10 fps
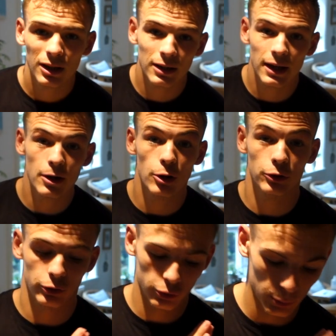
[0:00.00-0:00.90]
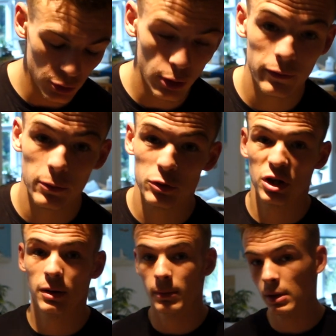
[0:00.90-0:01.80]
Okay guys, so we got in from the
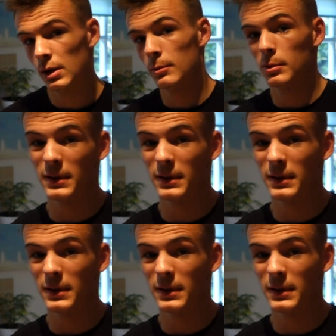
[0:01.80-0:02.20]
gym for